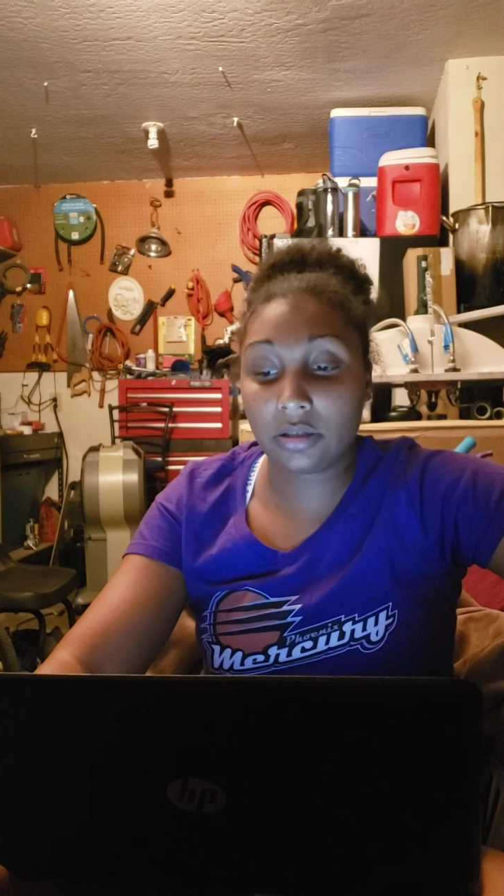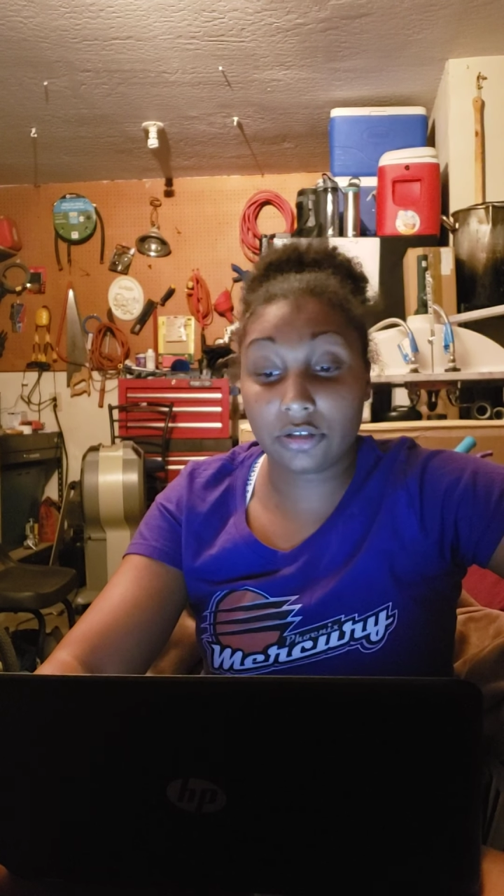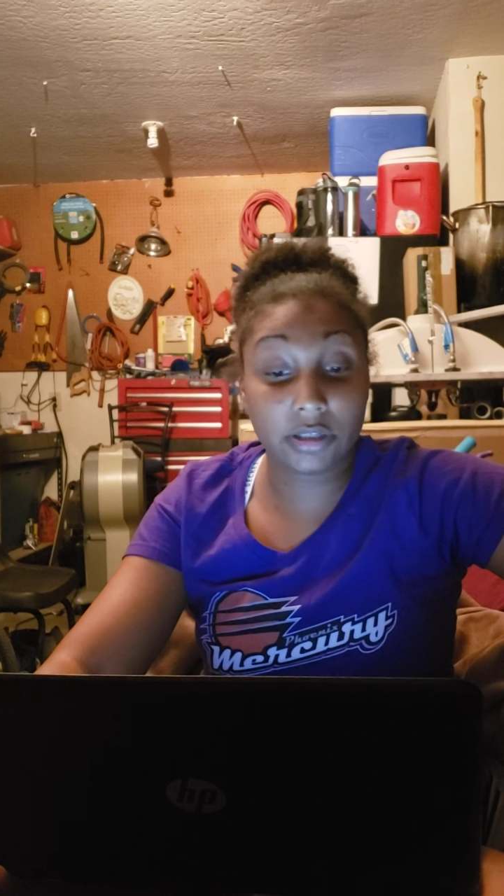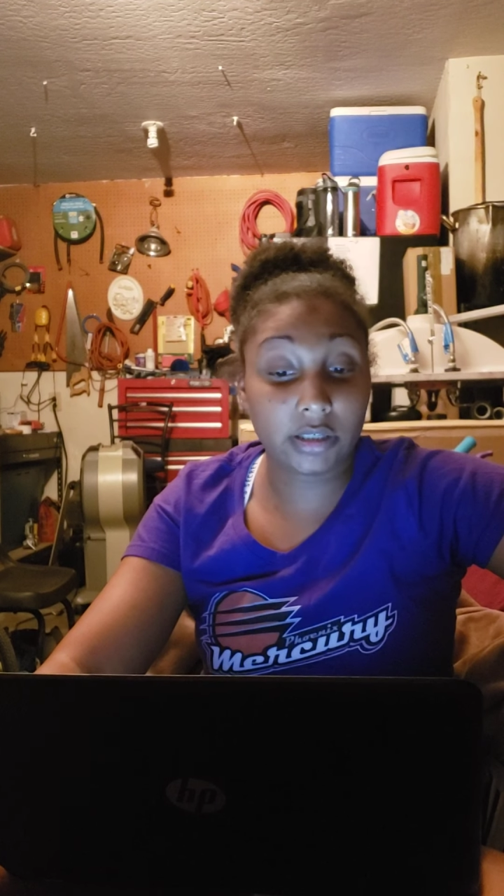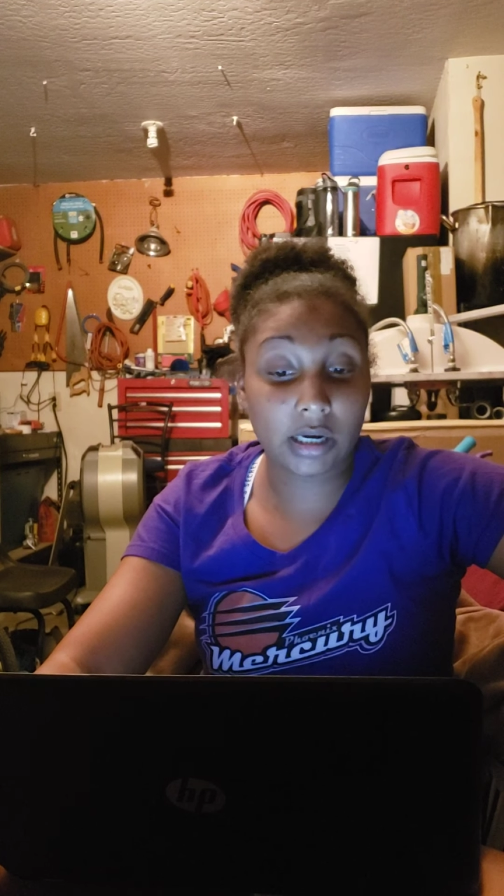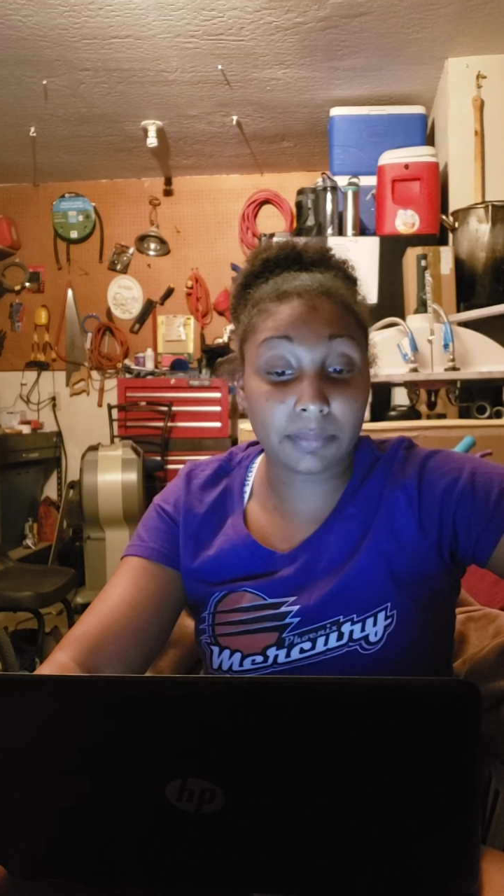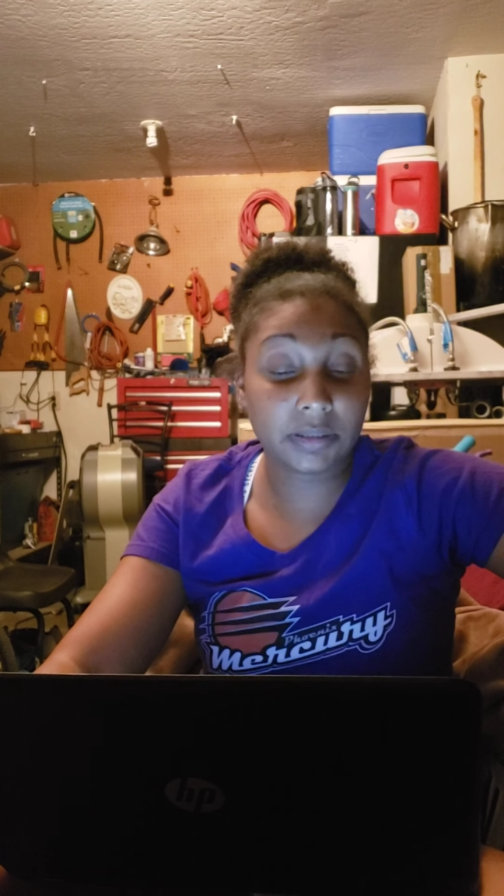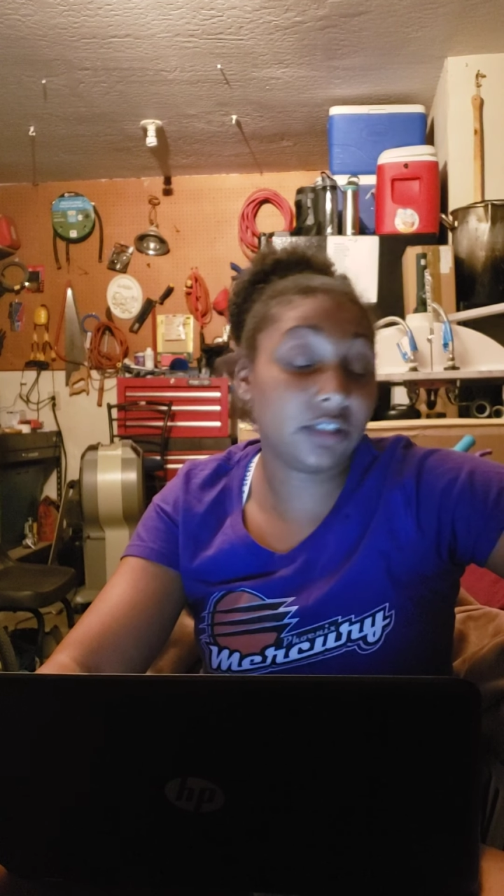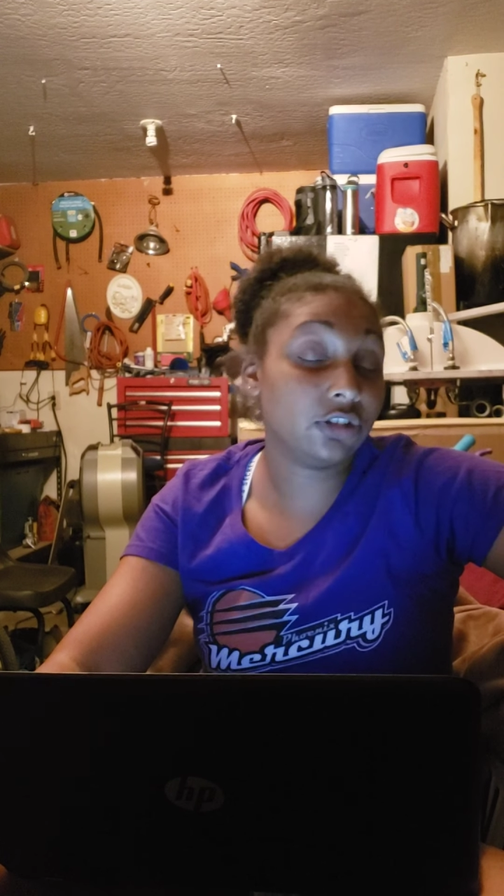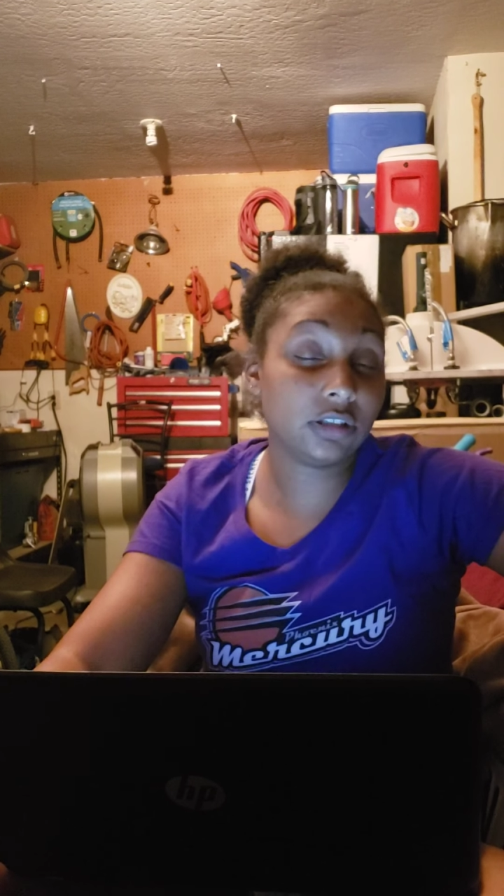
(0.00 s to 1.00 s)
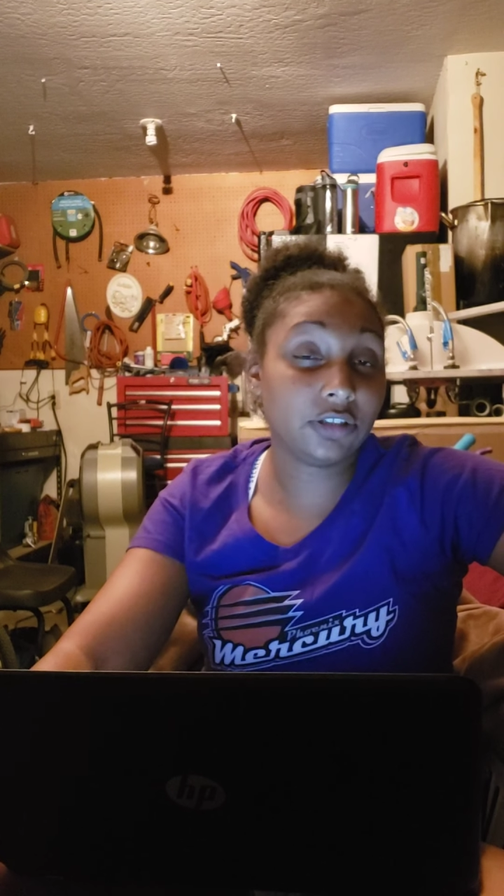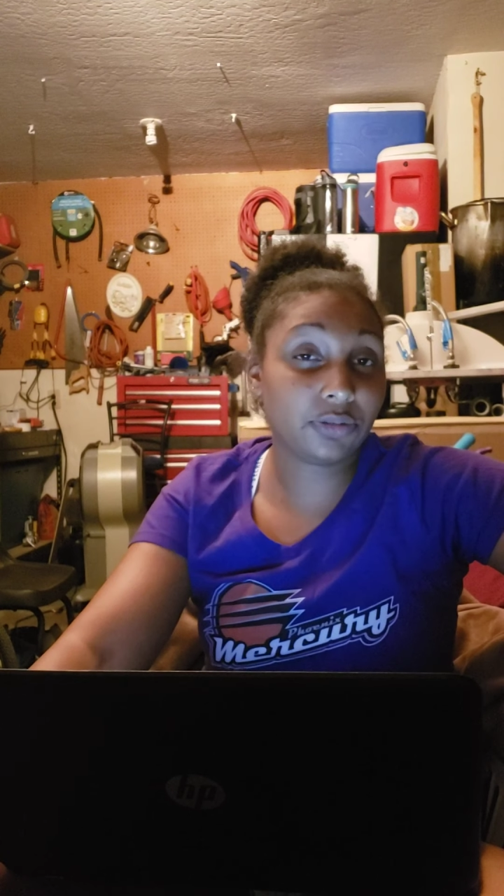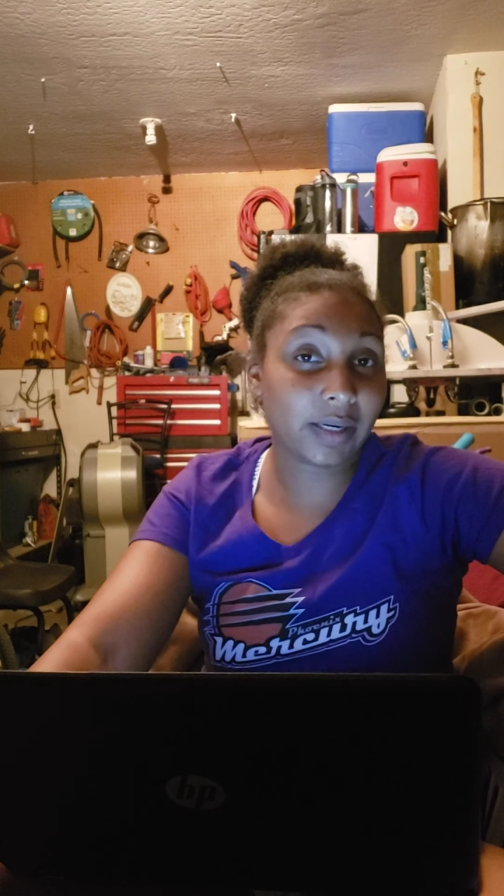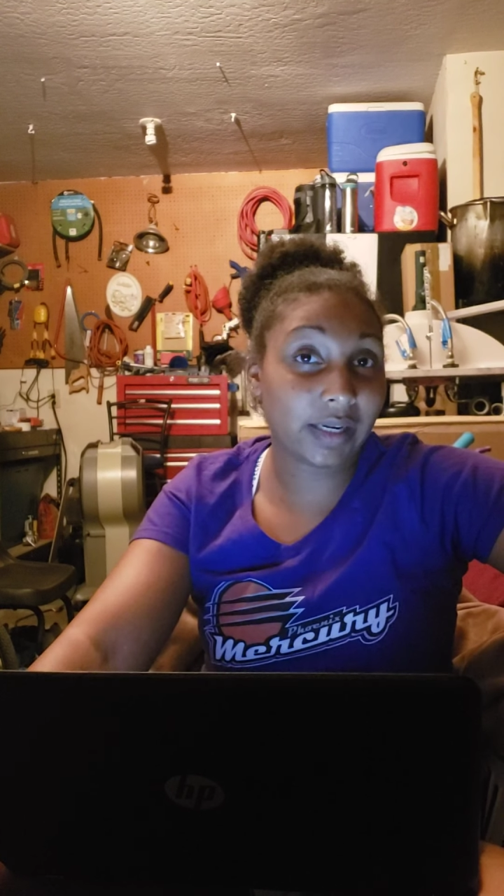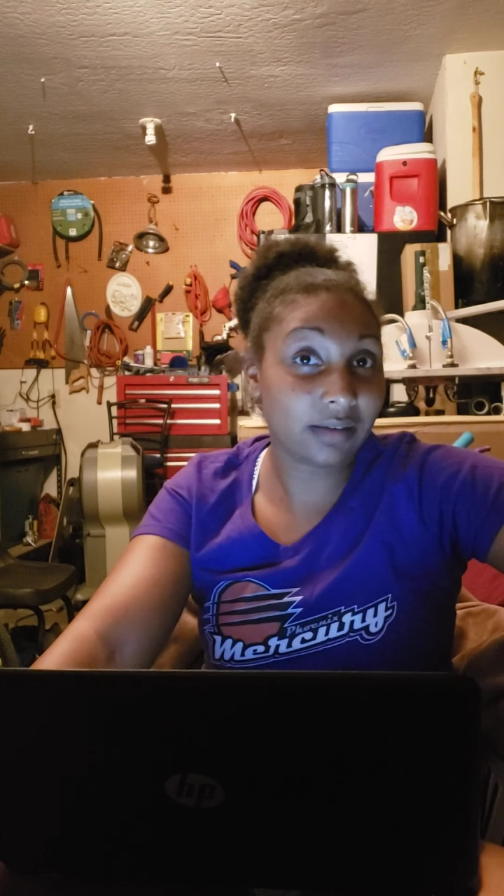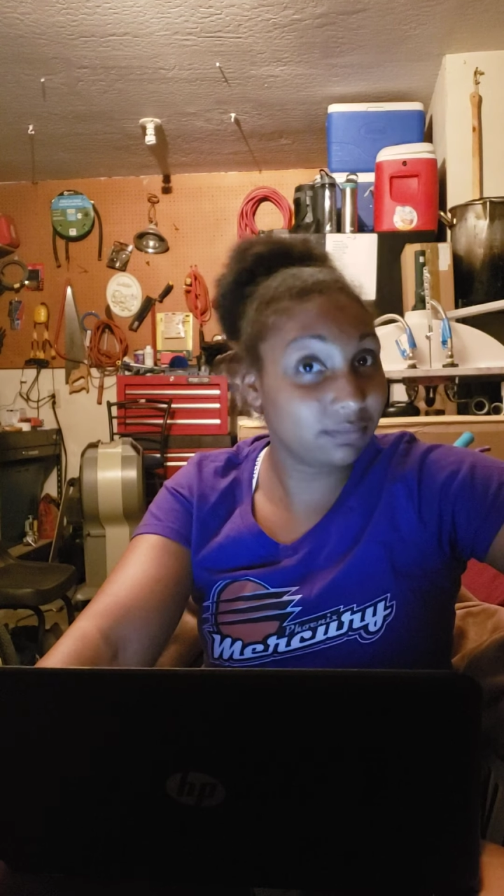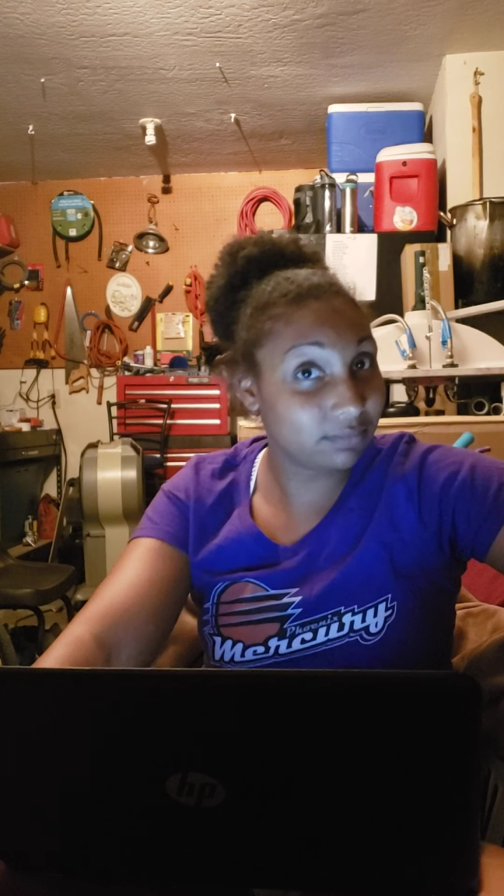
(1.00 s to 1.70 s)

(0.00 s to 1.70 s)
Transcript: during competition and training.